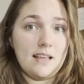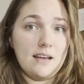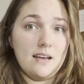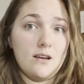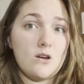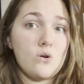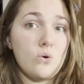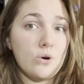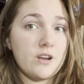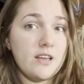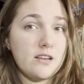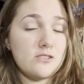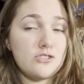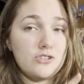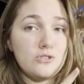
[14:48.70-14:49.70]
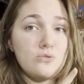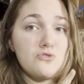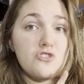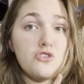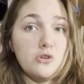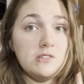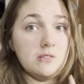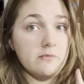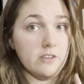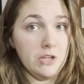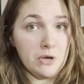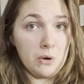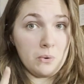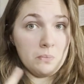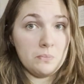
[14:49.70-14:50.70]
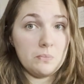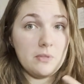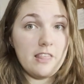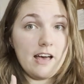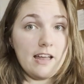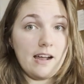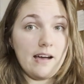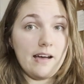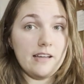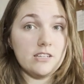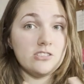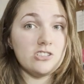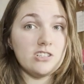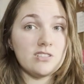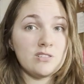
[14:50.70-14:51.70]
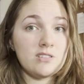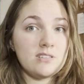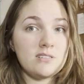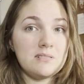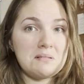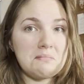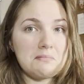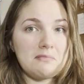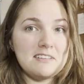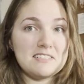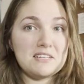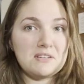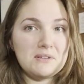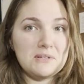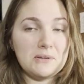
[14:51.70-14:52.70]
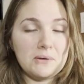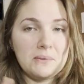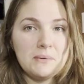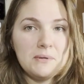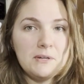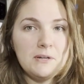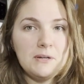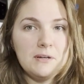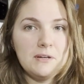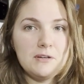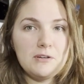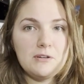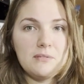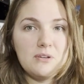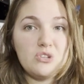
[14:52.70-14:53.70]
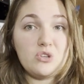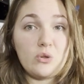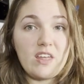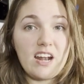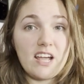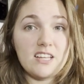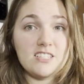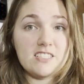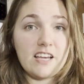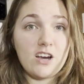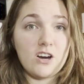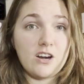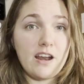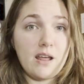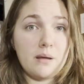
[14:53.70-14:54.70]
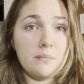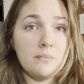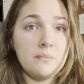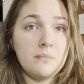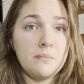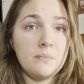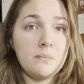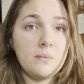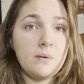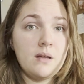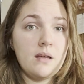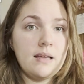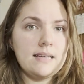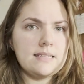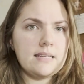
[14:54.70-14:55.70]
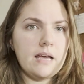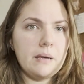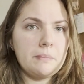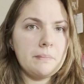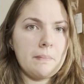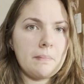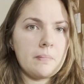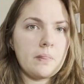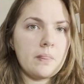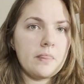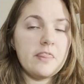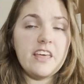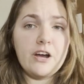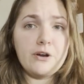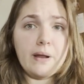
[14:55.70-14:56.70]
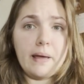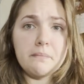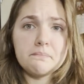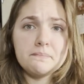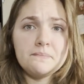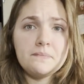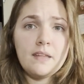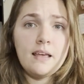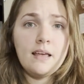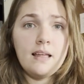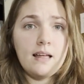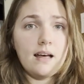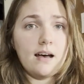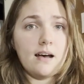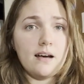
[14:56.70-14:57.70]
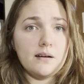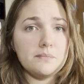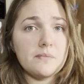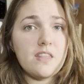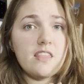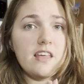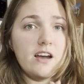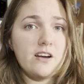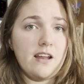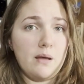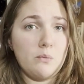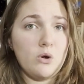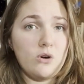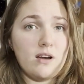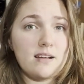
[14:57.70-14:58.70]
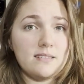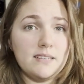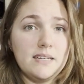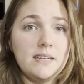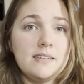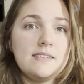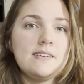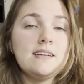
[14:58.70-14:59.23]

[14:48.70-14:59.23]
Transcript: according to the YouTube video that I just listened to so that I could say her name. His name? Their name. their name correctly.